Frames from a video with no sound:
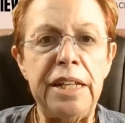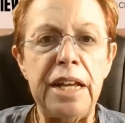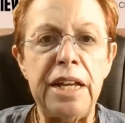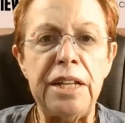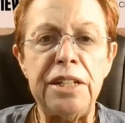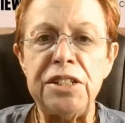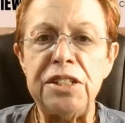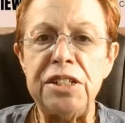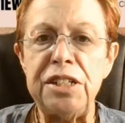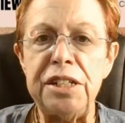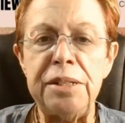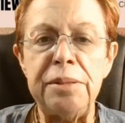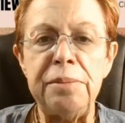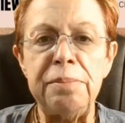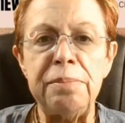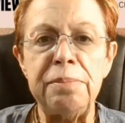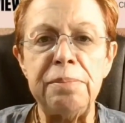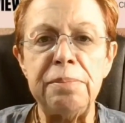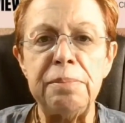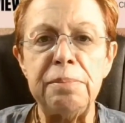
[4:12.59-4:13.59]

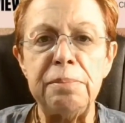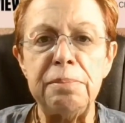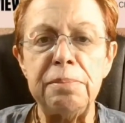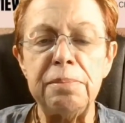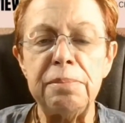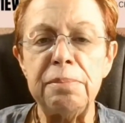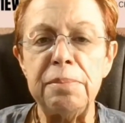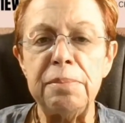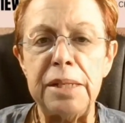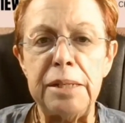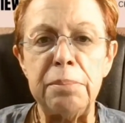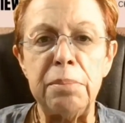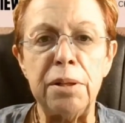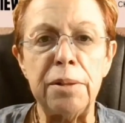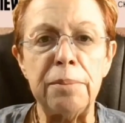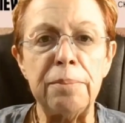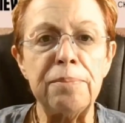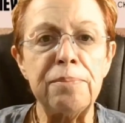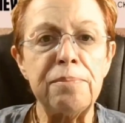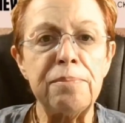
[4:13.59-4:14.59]
ADHD
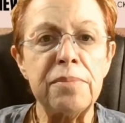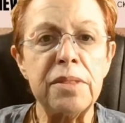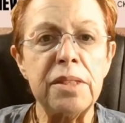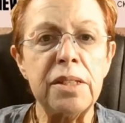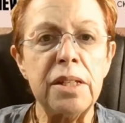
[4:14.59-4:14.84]
people.